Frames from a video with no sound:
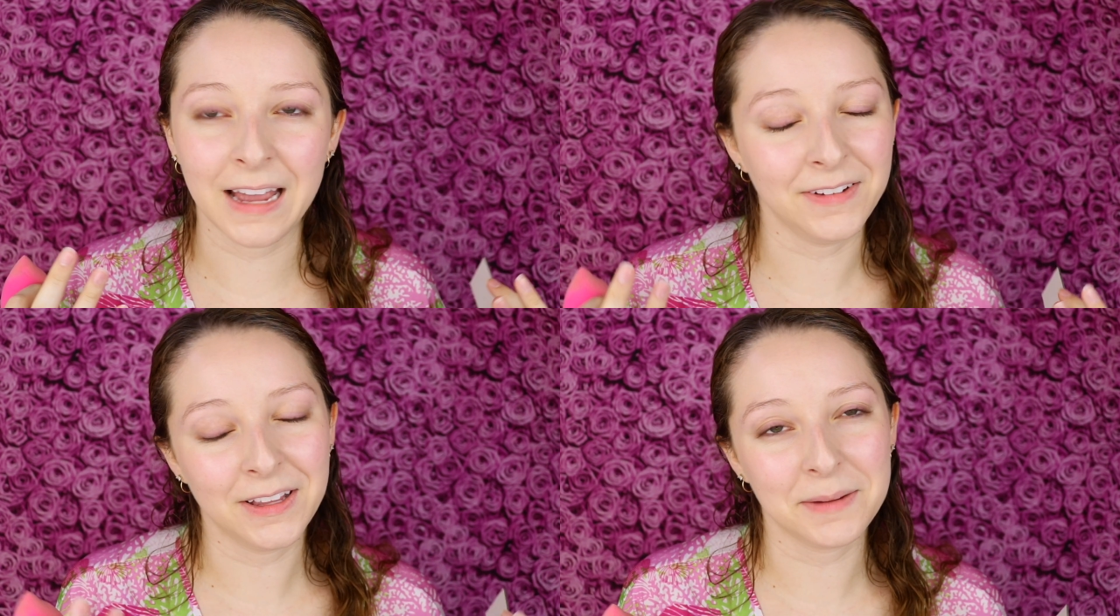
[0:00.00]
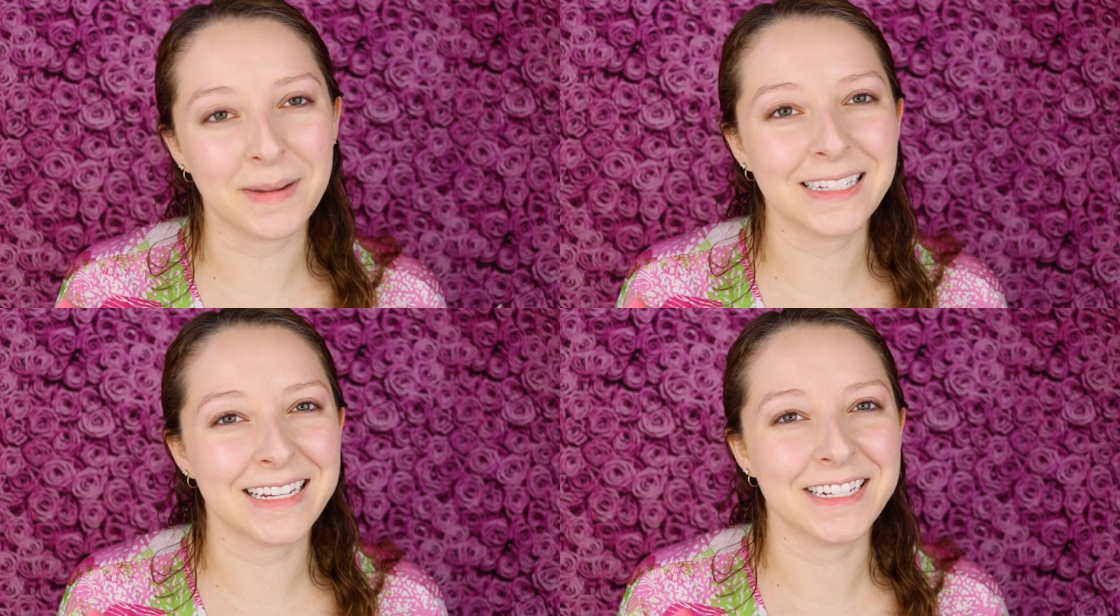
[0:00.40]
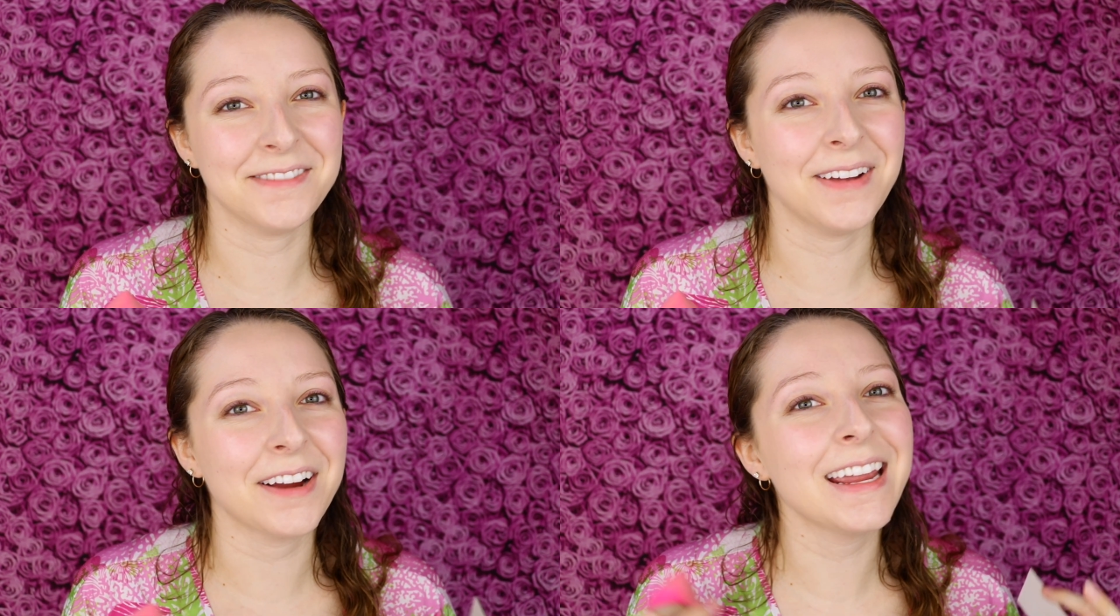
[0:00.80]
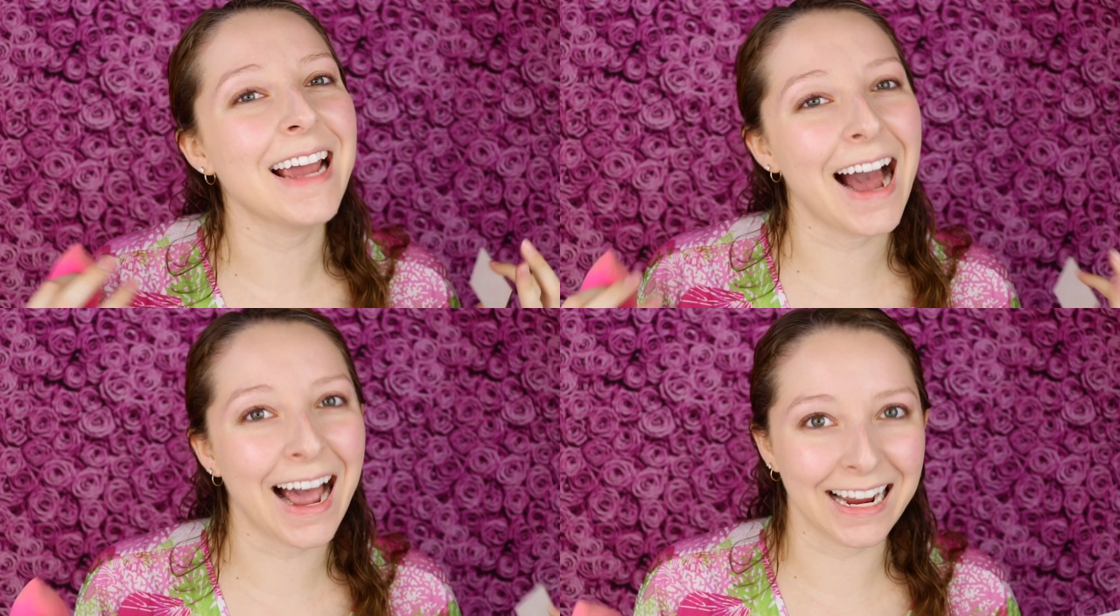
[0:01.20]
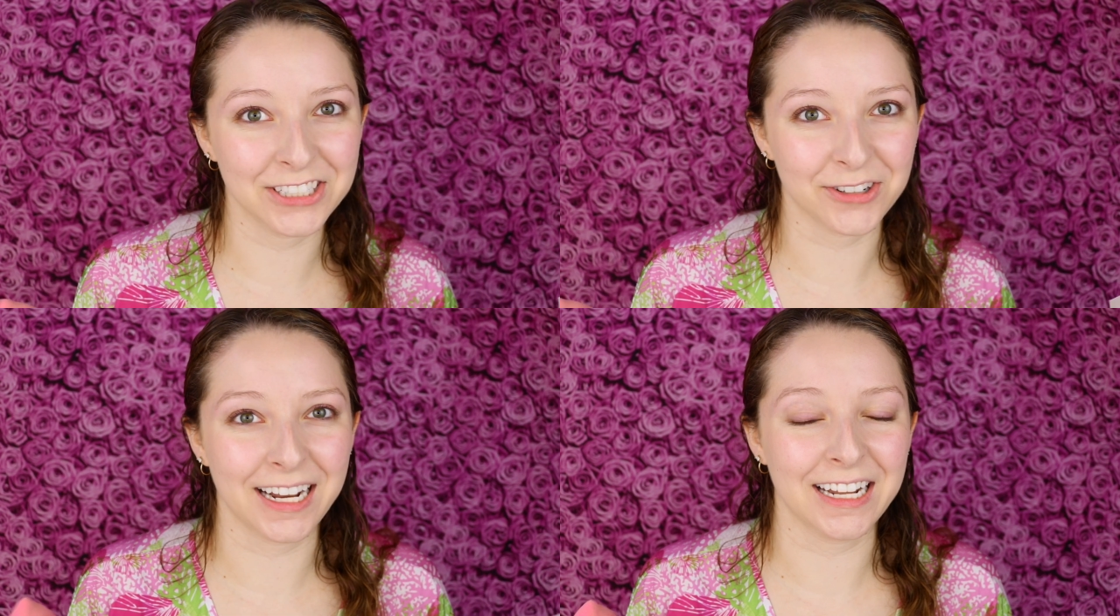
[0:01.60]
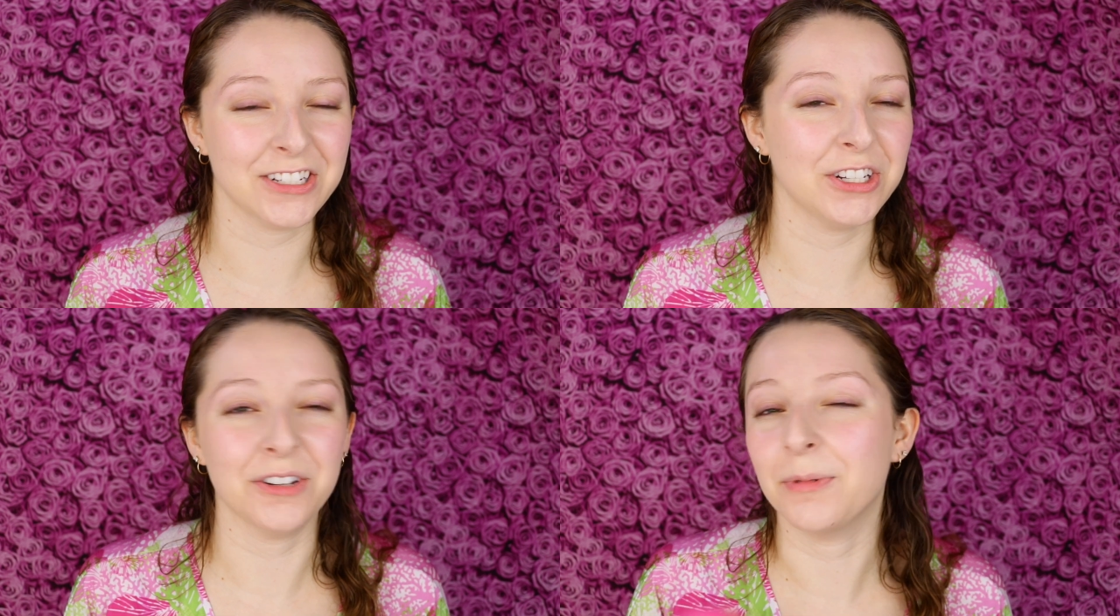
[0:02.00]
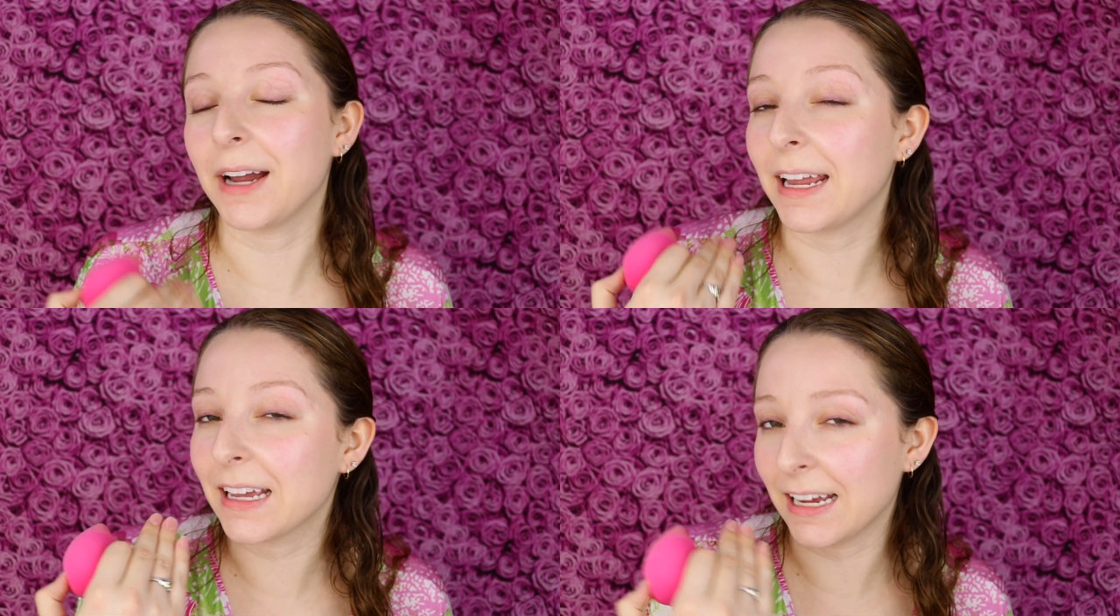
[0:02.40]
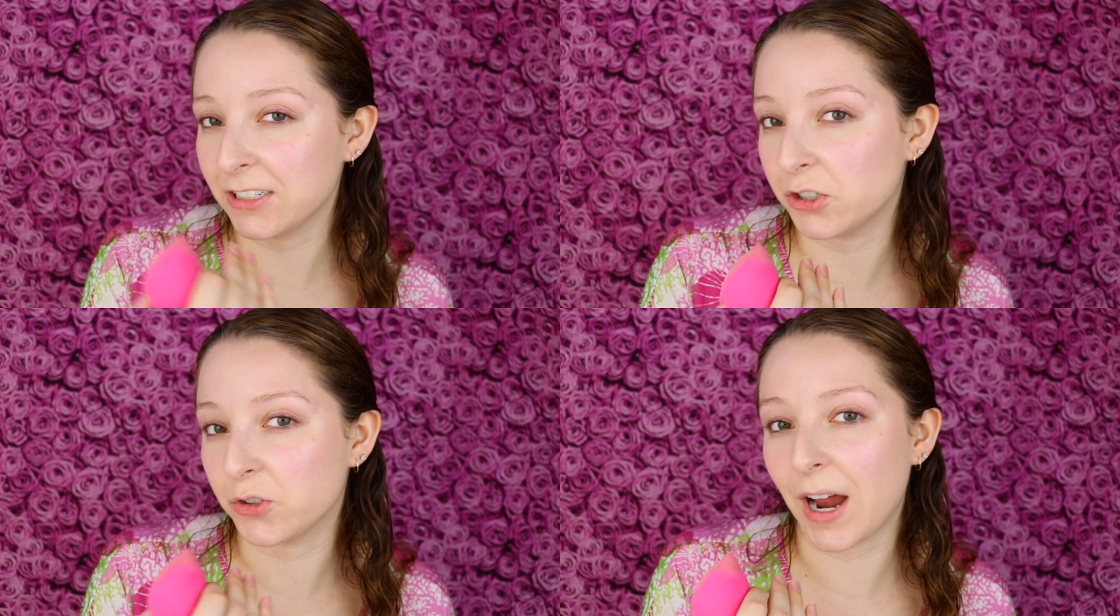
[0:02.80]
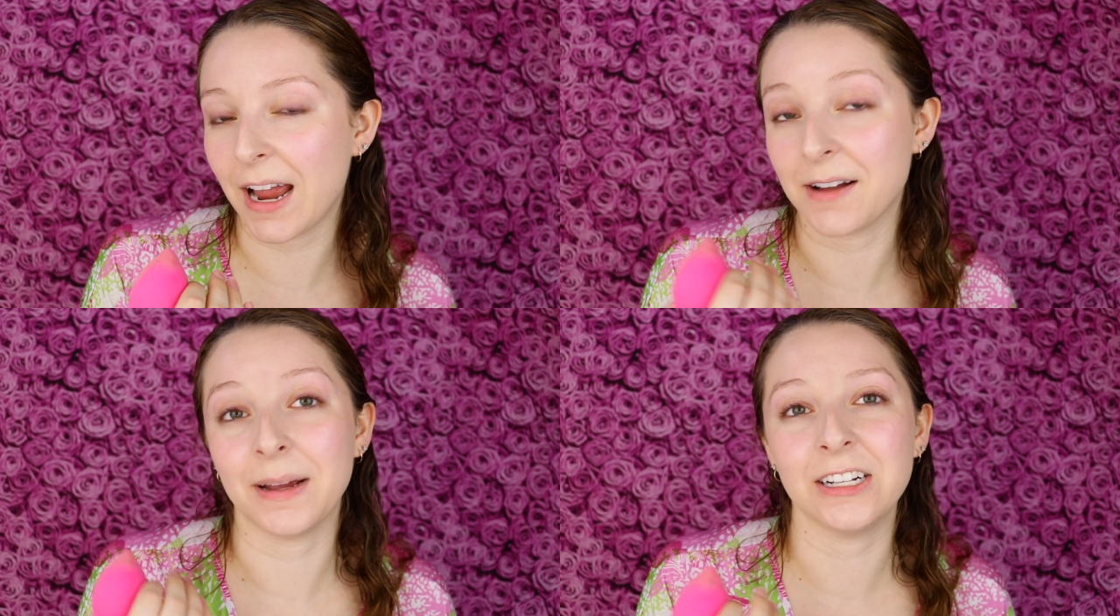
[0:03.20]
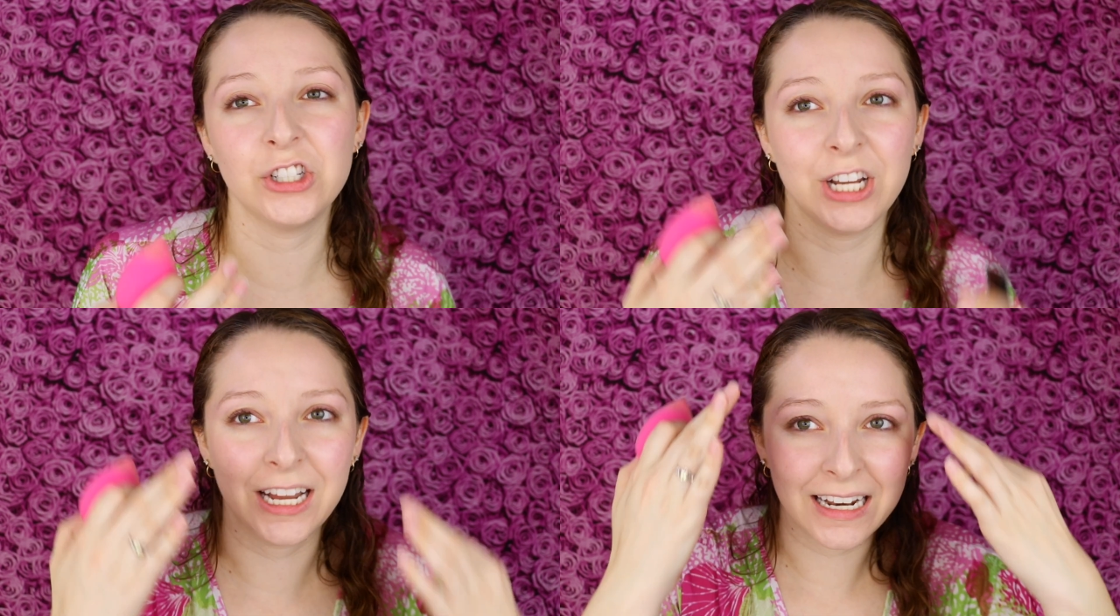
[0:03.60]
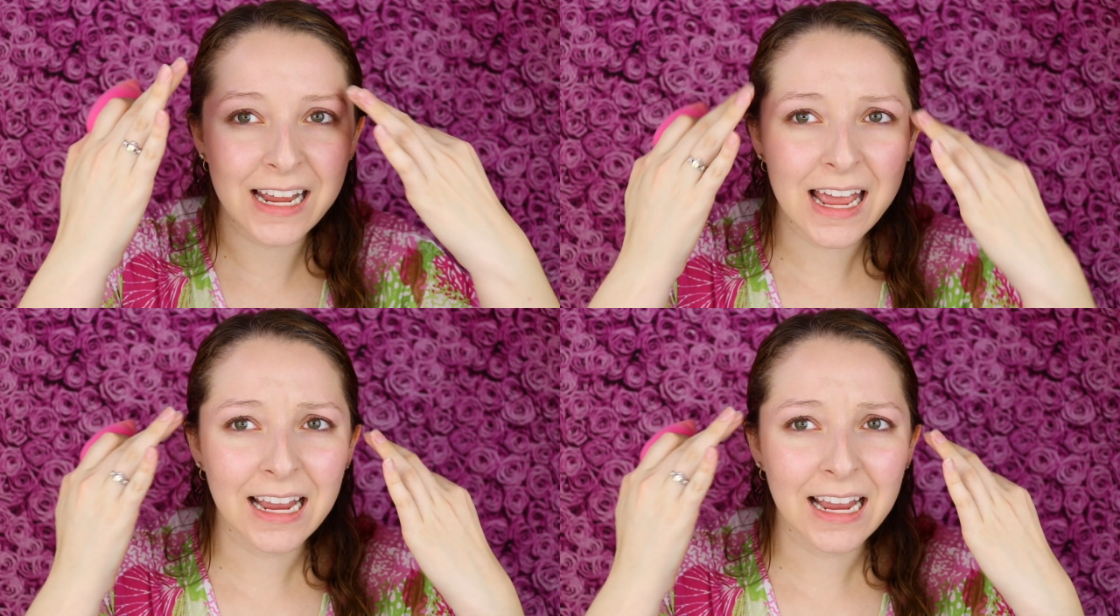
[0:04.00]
I feel like my skin is very hydrated too, where I get kind of dry on my chin,